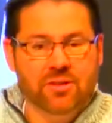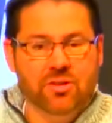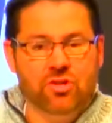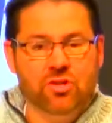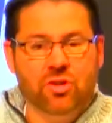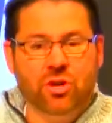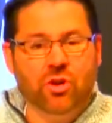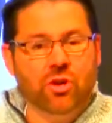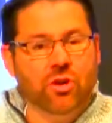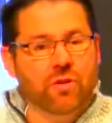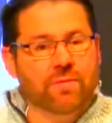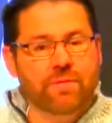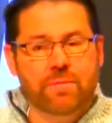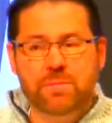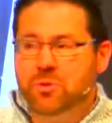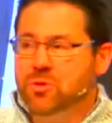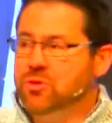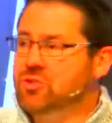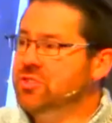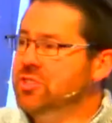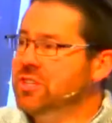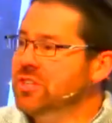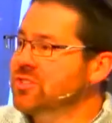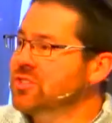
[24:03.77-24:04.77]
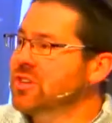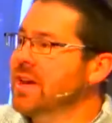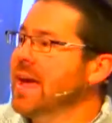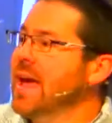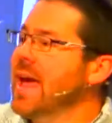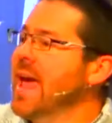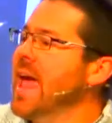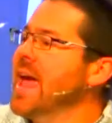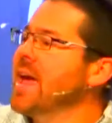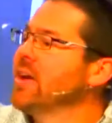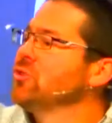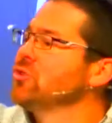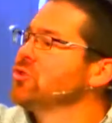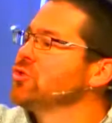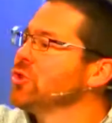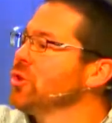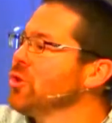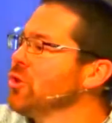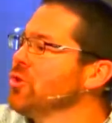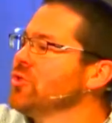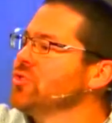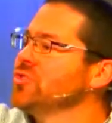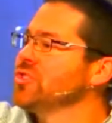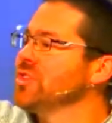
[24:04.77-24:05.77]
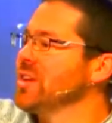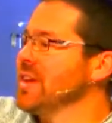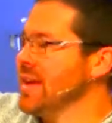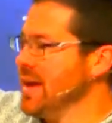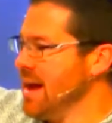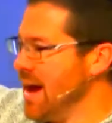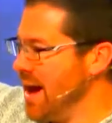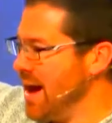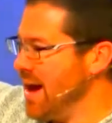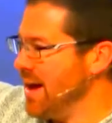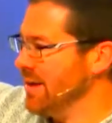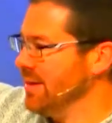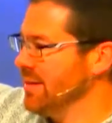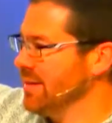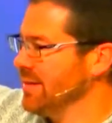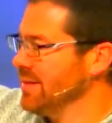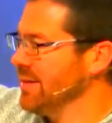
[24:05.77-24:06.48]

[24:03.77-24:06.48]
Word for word: Turn from your sins and turn to God.